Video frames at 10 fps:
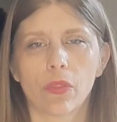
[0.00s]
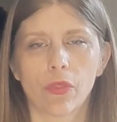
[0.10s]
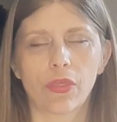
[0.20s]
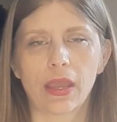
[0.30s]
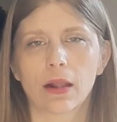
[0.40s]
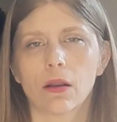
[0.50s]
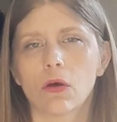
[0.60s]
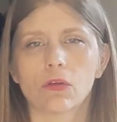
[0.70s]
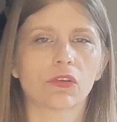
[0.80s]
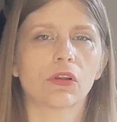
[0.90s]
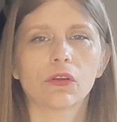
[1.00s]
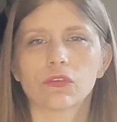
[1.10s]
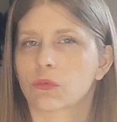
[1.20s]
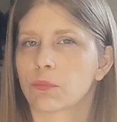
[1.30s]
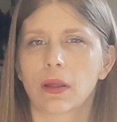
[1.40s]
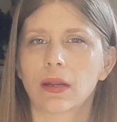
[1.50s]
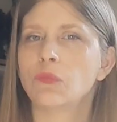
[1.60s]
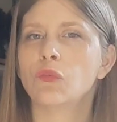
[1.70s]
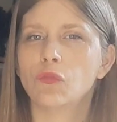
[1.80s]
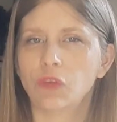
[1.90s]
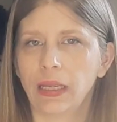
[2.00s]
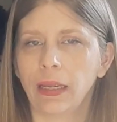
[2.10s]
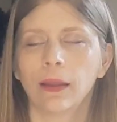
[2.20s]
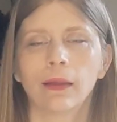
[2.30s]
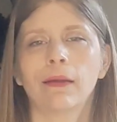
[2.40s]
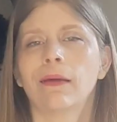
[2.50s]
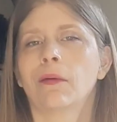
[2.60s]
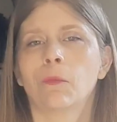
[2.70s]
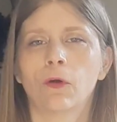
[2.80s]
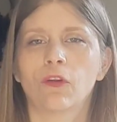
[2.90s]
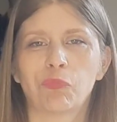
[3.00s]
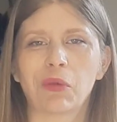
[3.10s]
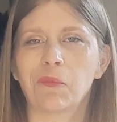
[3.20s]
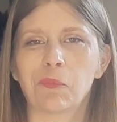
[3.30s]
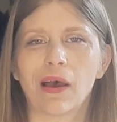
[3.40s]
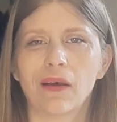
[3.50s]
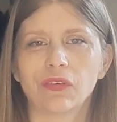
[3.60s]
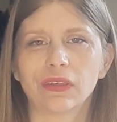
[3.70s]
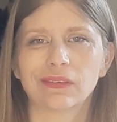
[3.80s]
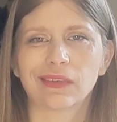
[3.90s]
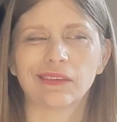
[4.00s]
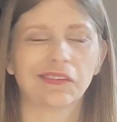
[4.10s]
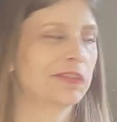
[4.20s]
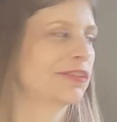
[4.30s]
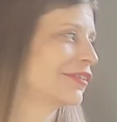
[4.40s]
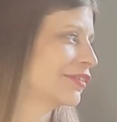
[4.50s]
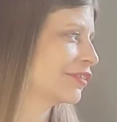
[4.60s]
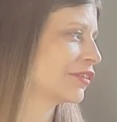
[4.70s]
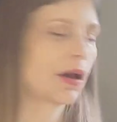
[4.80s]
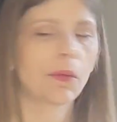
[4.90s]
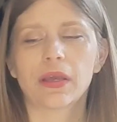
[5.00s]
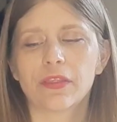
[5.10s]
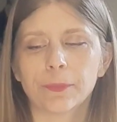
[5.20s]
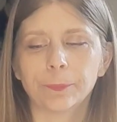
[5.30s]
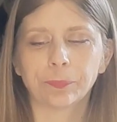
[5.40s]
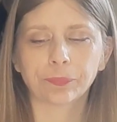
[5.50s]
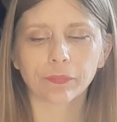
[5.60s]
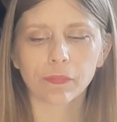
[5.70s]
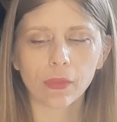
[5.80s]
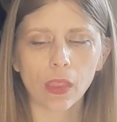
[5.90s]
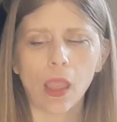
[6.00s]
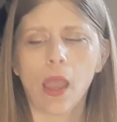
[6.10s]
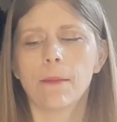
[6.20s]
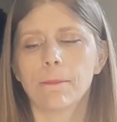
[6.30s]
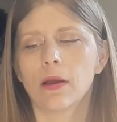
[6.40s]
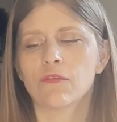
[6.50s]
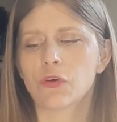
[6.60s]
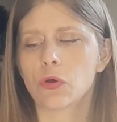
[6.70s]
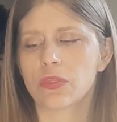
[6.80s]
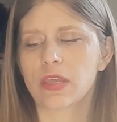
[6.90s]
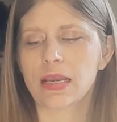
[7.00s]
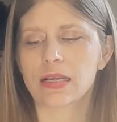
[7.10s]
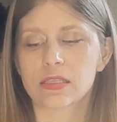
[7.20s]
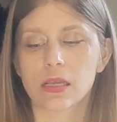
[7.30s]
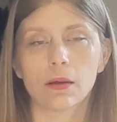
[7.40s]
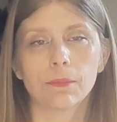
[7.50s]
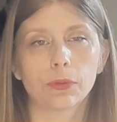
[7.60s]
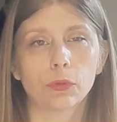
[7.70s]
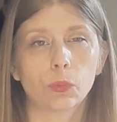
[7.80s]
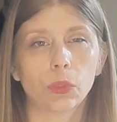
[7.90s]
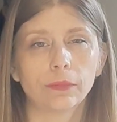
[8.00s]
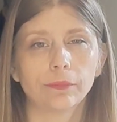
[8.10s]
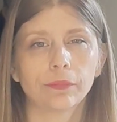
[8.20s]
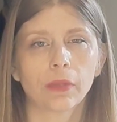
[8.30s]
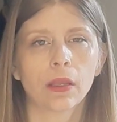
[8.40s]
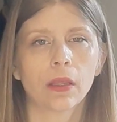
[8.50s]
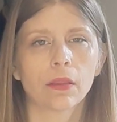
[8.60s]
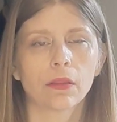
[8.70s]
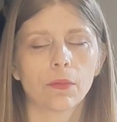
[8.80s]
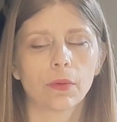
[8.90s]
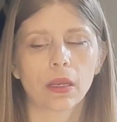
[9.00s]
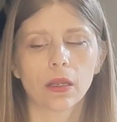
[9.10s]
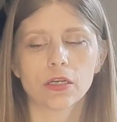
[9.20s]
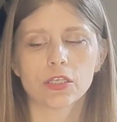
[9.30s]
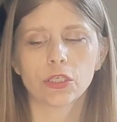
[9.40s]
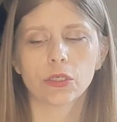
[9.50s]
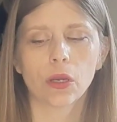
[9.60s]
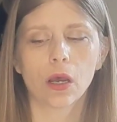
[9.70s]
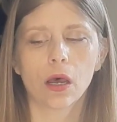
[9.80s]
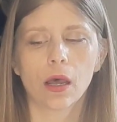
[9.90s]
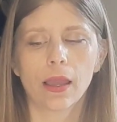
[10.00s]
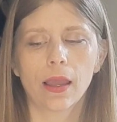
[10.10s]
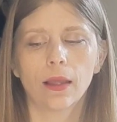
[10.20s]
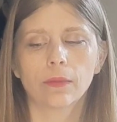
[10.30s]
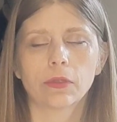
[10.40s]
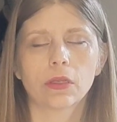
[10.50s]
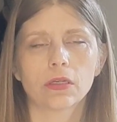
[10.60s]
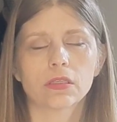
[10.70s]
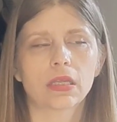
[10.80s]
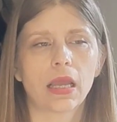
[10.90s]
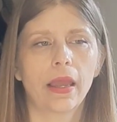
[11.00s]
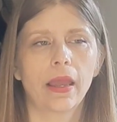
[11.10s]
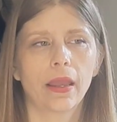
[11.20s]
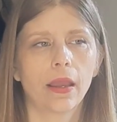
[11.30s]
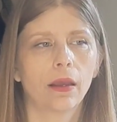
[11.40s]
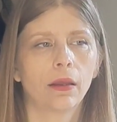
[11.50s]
the thing. Lots and lots of money for V would have been a perfect sentence to start with. For the example one that we're going to do, I am going to say,